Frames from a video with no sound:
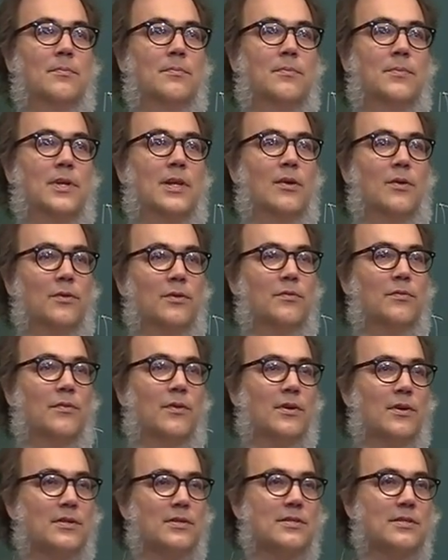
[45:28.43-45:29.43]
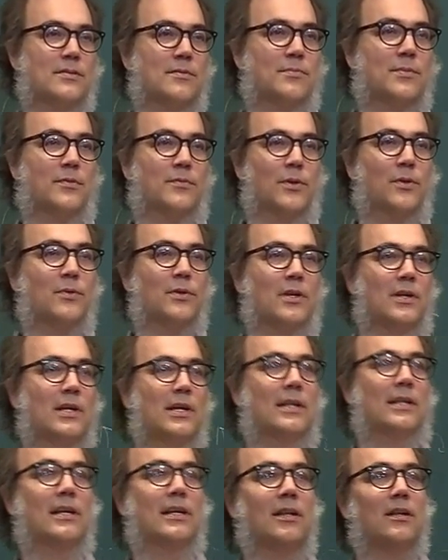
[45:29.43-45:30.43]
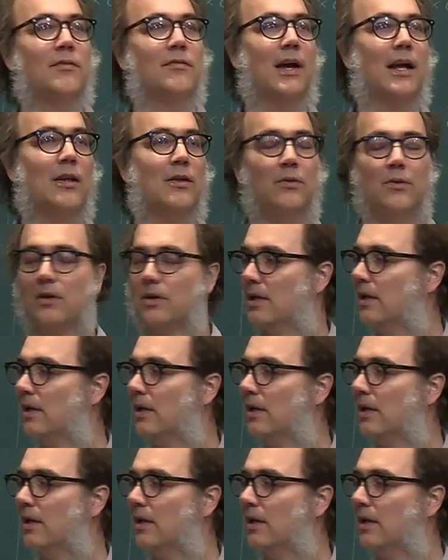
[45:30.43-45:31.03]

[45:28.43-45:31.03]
below the critical value.